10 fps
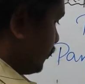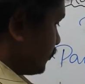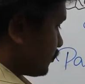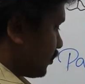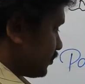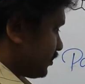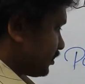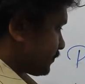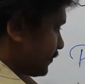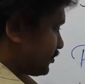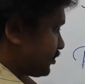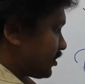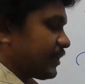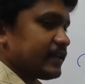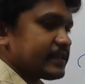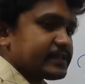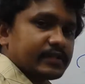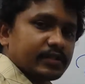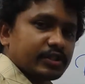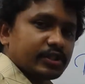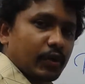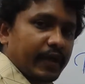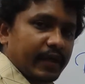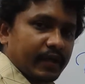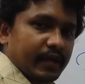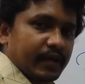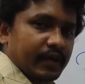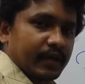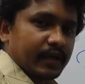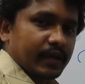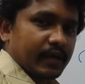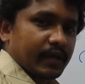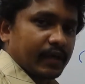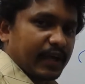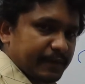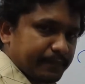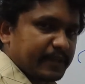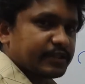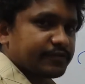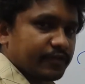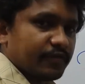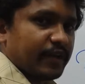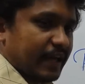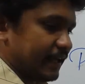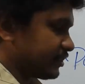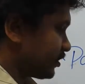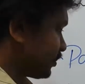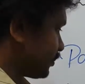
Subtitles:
So this picture is showing a peaceful village.